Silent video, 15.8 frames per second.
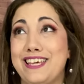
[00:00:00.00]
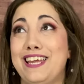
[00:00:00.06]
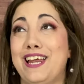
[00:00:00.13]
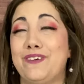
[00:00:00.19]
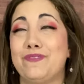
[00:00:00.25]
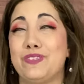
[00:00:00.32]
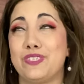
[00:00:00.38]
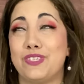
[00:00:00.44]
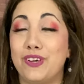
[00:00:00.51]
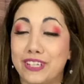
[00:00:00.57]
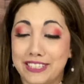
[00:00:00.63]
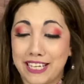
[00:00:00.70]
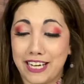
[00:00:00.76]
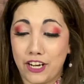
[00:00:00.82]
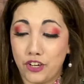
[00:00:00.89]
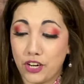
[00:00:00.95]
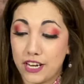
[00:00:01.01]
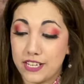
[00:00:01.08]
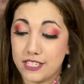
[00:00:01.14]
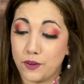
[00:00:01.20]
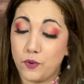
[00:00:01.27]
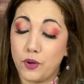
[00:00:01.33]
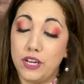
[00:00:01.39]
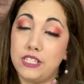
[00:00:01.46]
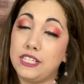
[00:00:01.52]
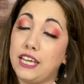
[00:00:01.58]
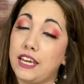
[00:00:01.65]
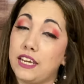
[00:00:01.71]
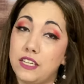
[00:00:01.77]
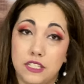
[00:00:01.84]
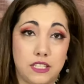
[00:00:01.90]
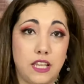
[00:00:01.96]
And I'm so excited, you guys. I wanted to get
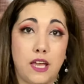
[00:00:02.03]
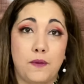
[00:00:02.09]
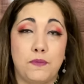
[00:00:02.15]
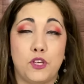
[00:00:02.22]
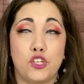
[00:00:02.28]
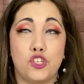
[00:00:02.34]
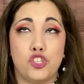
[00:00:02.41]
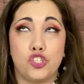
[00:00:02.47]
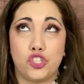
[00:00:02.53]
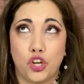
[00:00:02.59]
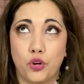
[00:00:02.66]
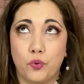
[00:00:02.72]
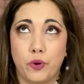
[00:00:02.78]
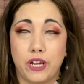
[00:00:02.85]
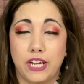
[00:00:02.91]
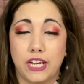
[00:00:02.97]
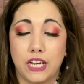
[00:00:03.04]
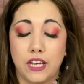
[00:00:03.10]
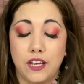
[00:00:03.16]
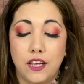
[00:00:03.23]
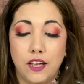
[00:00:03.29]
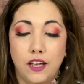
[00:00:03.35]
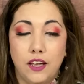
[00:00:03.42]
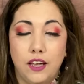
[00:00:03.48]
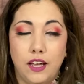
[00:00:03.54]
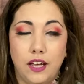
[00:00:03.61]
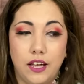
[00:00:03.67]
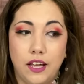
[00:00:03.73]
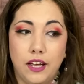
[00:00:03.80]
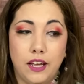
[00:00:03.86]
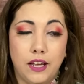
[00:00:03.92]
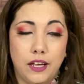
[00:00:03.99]
into them so quick.
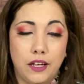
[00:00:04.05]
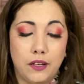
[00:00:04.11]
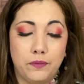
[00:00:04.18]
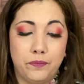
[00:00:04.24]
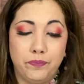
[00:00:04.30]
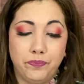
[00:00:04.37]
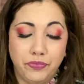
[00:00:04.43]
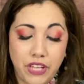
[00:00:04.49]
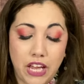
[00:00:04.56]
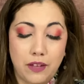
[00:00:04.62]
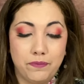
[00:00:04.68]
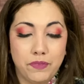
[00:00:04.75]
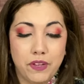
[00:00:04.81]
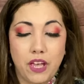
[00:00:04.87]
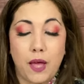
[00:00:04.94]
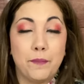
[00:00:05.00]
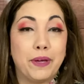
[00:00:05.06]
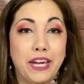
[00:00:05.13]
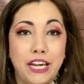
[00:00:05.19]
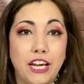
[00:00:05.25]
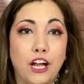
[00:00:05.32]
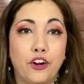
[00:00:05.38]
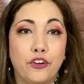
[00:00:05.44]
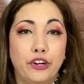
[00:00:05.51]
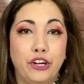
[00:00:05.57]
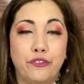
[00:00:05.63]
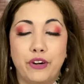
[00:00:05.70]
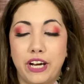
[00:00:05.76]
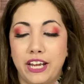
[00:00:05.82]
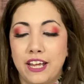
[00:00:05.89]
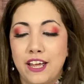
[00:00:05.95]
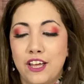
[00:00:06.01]
I'm getting hungry
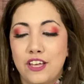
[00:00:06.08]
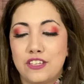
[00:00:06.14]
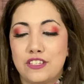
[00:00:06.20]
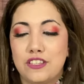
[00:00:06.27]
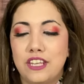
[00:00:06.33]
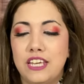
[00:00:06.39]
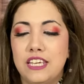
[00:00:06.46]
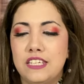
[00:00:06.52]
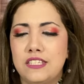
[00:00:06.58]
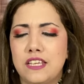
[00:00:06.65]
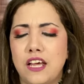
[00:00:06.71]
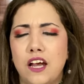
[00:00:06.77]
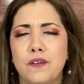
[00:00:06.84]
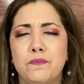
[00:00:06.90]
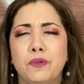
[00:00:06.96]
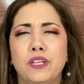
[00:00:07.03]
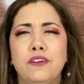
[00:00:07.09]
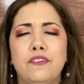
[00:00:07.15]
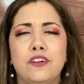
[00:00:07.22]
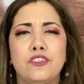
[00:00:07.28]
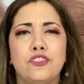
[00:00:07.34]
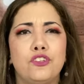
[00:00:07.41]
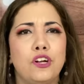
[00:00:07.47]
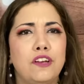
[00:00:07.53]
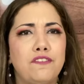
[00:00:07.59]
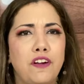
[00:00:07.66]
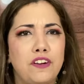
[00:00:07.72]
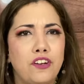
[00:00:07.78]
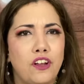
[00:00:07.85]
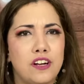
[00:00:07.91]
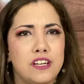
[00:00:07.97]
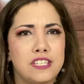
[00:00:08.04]
already. So these, I believe, are
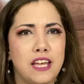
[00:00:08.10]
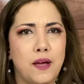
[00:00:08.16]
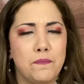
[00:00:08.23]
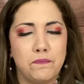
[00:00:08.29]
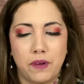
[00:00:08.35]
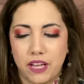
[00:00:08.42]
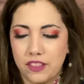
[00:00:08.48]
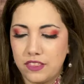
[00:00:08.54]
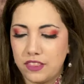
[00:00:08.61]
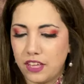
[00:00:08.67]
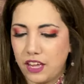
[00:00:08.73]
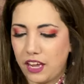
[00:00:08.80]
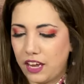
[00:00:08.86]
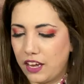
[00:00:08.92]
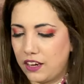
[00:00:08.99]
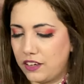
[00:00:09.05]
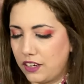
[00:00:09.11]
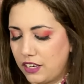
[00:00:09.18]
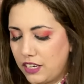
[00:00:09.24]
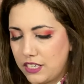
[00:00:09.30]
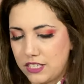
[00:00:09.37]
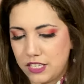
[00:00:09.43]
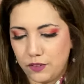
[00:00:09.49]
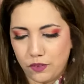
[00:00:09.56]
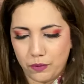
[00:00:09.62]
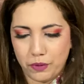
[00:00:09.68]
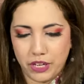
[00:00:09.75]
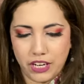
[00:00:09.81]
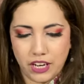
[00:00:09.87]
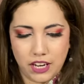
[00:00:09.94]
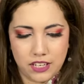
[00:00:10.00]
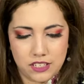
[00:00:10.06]
$35 a month, and let's see what we
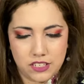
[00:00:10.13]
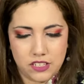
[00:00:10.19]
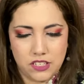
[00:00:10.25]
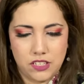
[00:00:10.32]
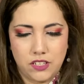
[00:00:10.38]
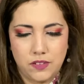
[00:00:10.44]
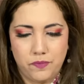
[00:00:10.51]
got.